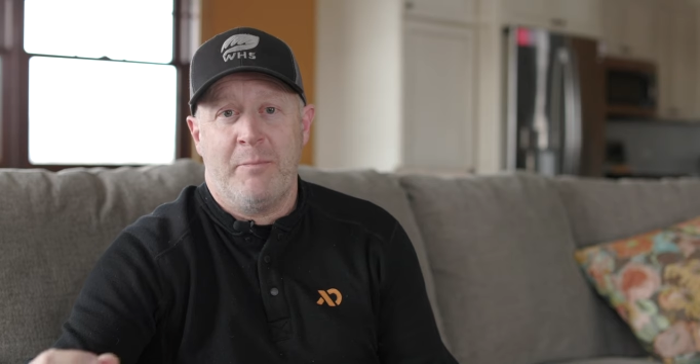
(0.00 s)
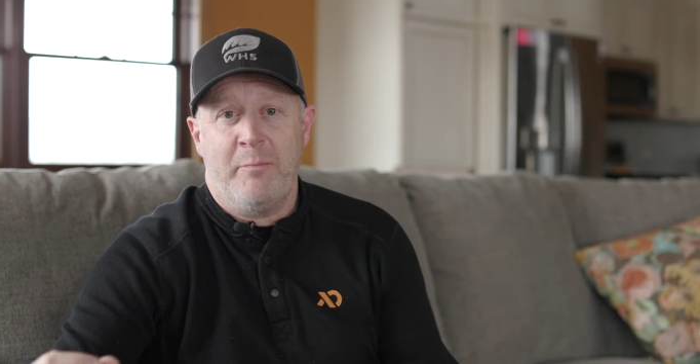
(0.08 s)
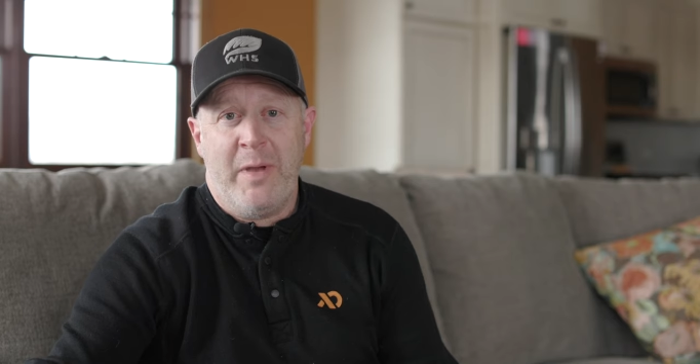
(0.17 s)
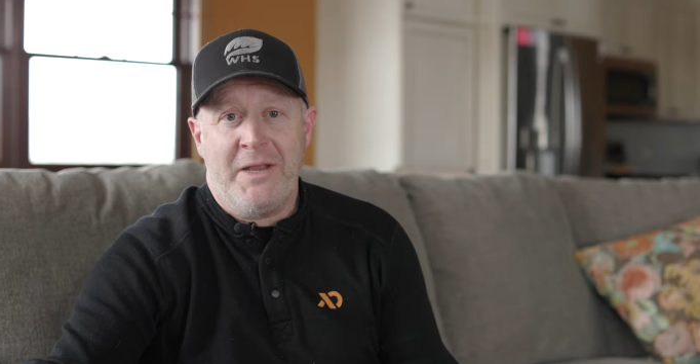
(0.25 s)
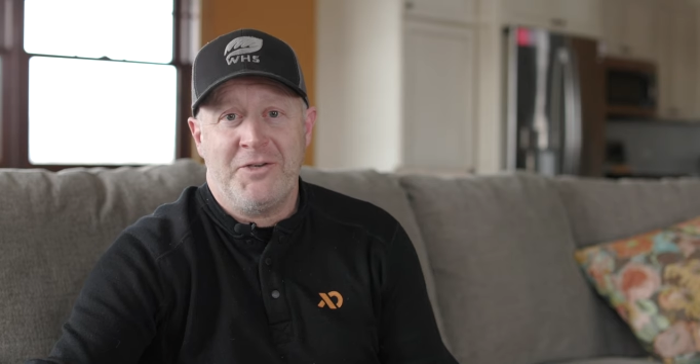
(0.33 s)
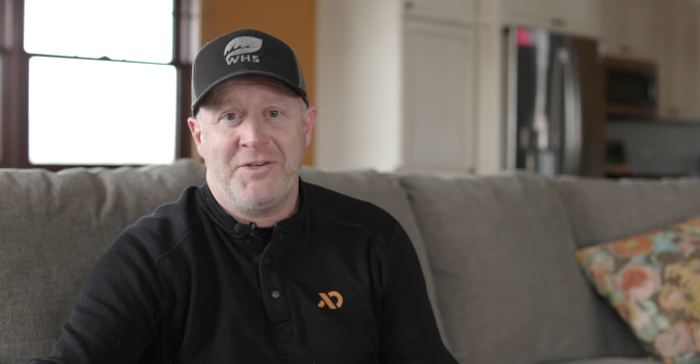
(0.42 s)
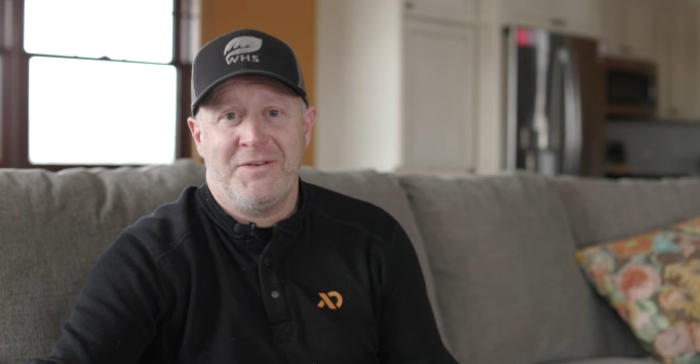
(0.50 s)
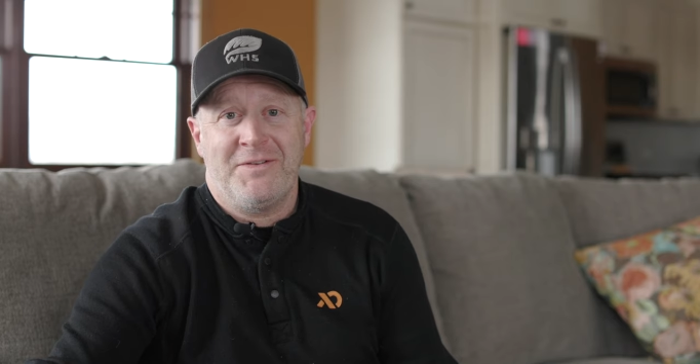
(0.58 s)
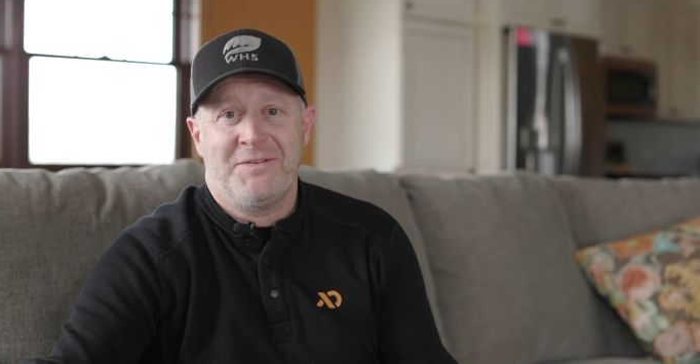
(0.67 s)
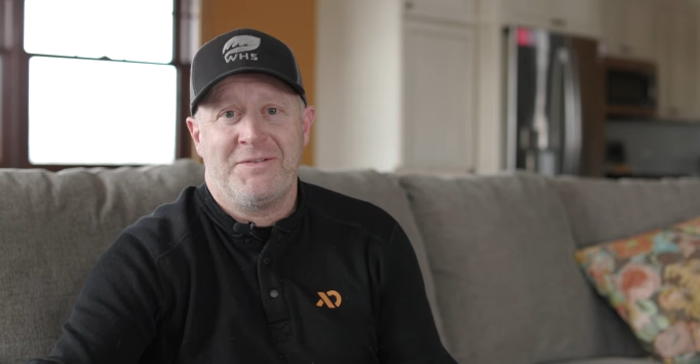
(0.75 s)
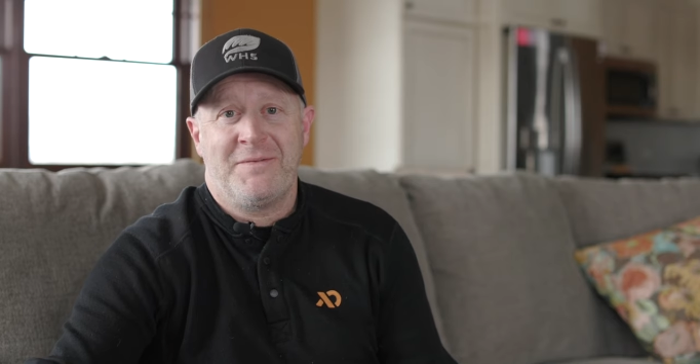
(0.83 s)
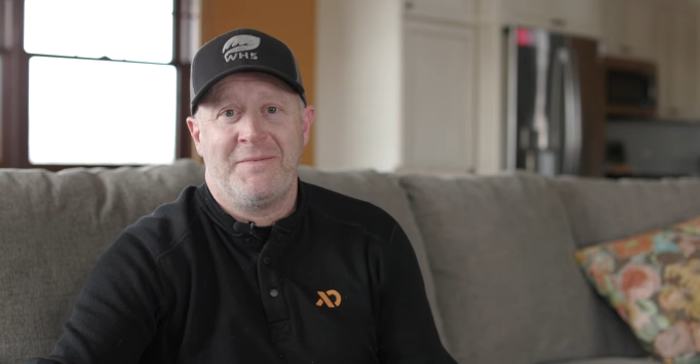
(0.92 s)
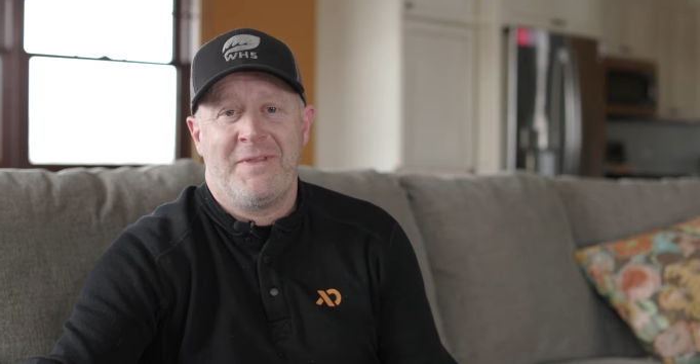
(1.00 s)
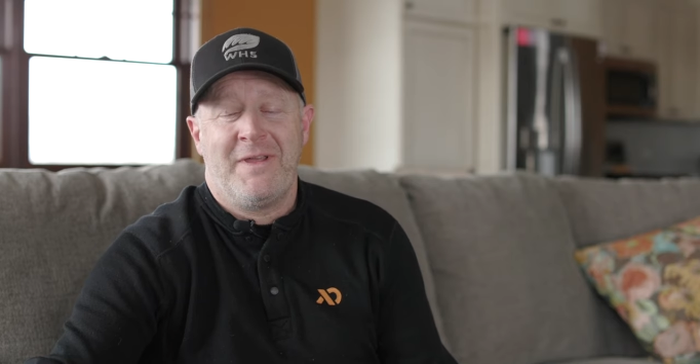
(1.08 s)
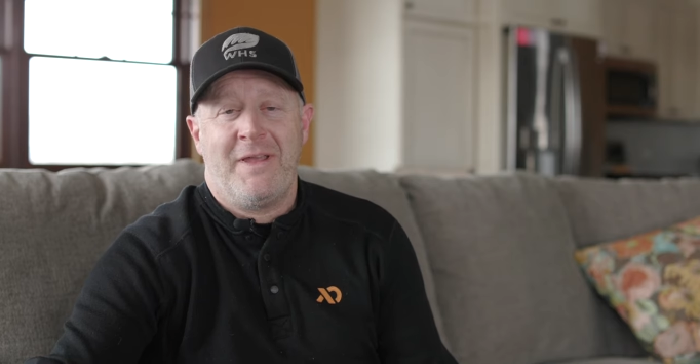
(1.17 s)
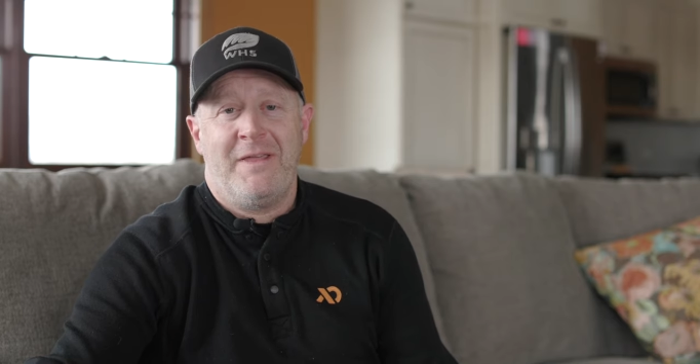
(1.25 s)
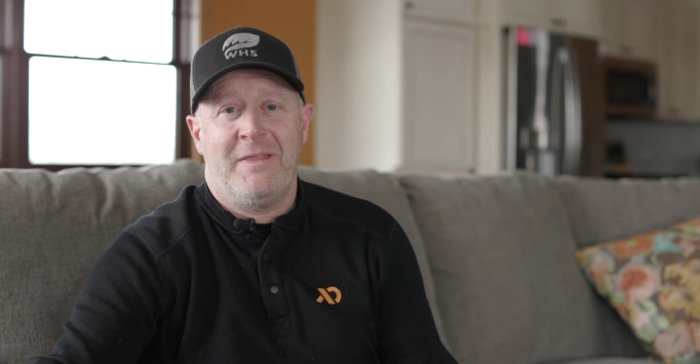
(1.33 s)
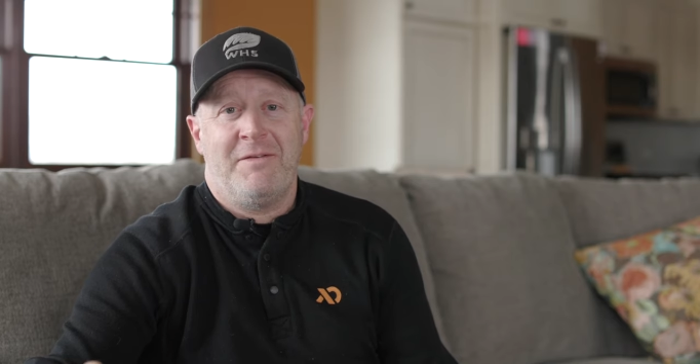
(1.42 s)
to benches,
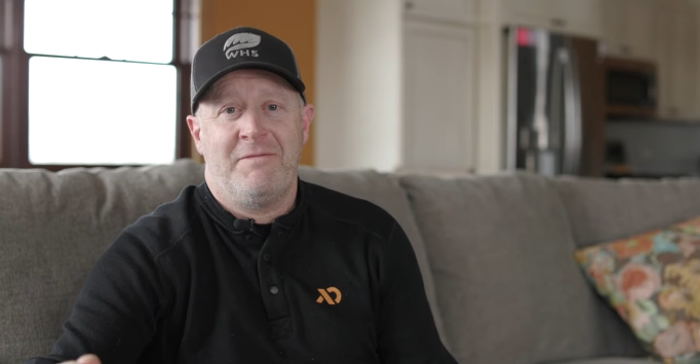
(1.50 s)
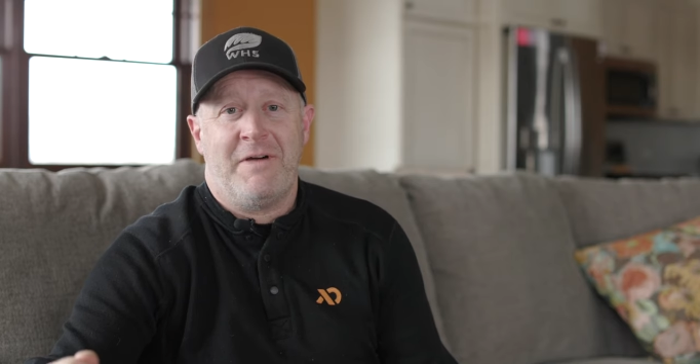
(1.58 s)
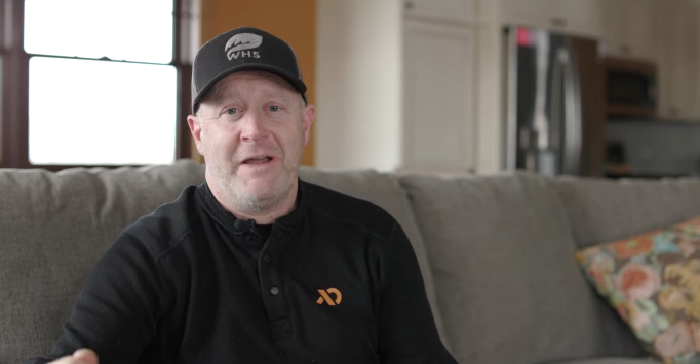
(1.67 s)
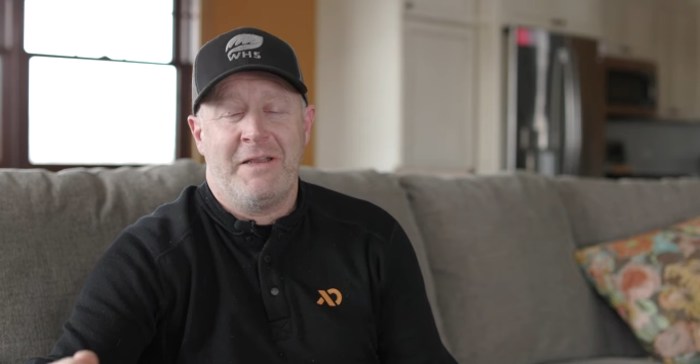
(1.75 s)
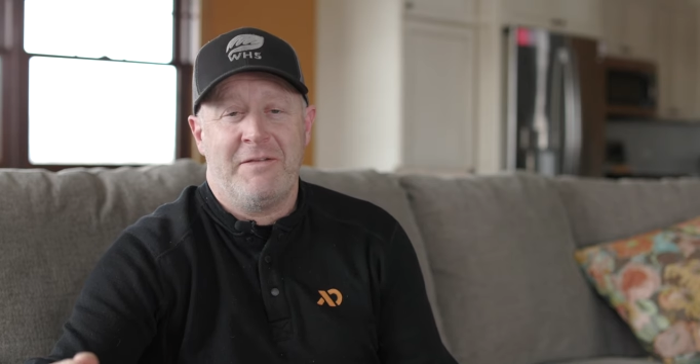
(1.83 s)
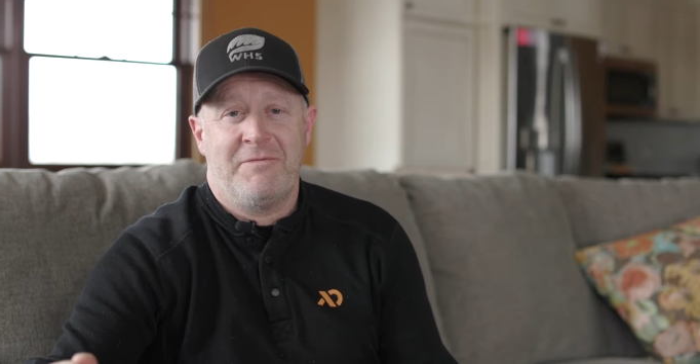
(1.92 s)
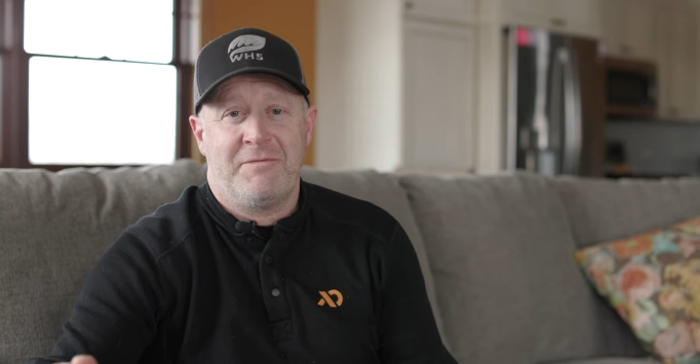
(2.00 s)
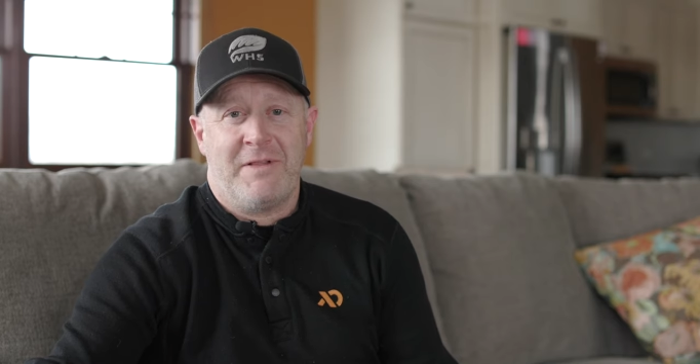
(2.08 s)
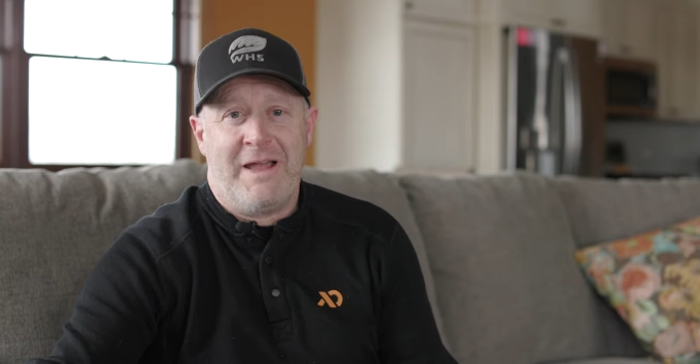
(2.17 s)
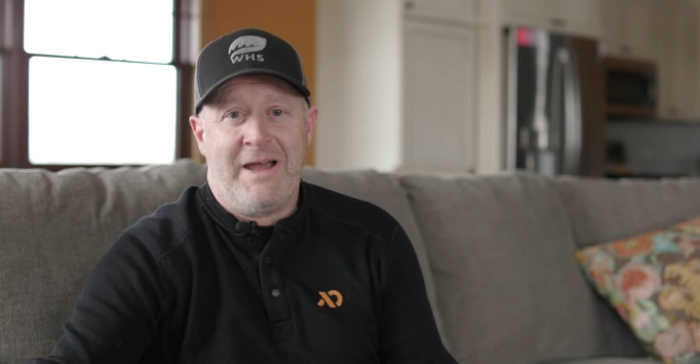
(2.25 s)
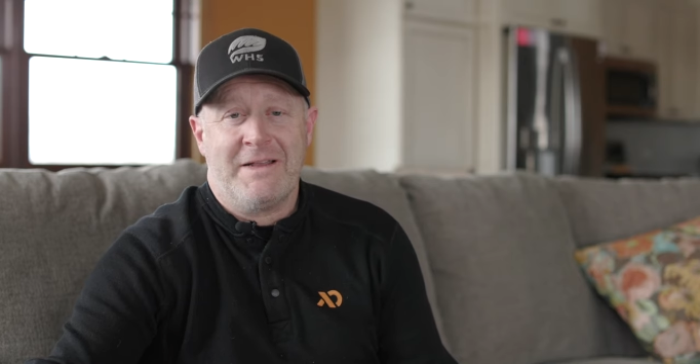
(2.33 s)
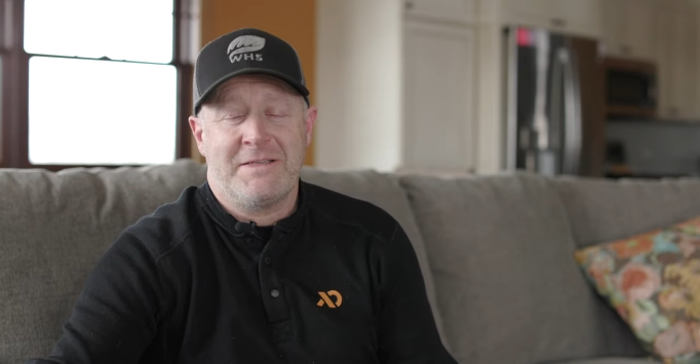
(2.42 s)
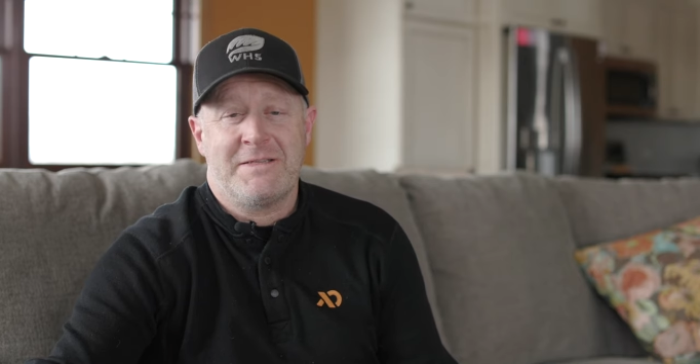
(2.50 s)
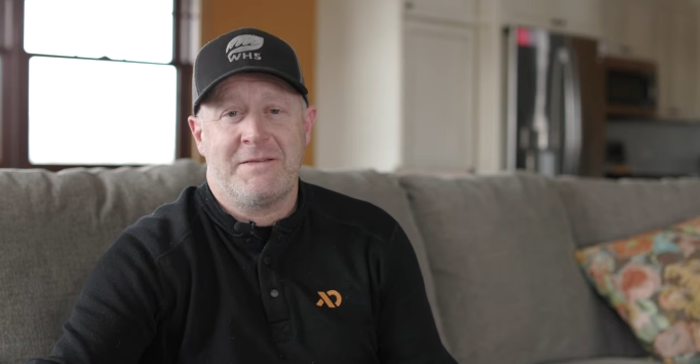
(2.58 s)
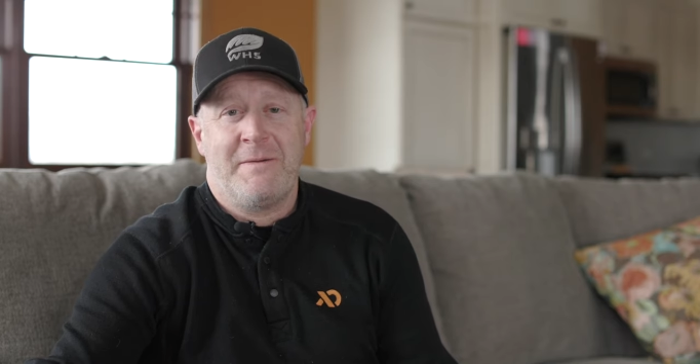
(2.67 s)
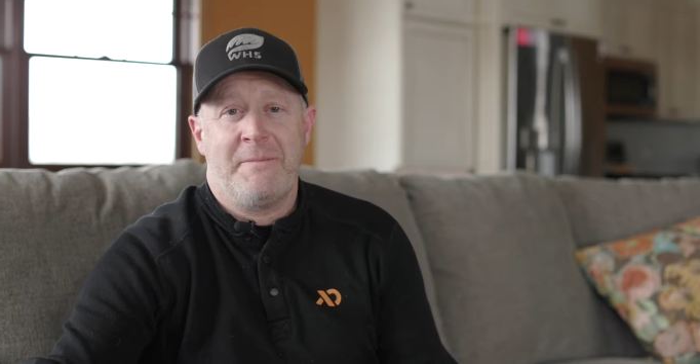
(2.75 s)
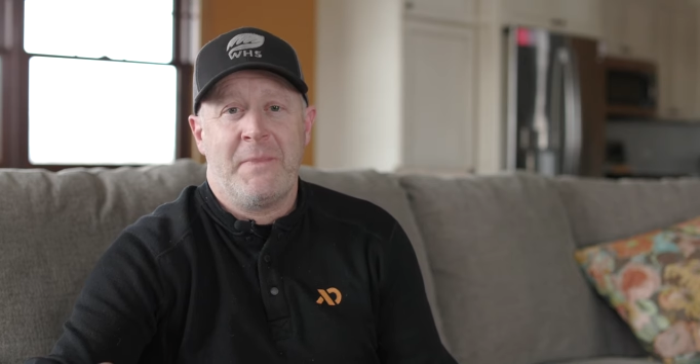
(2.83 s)
and then finally flats.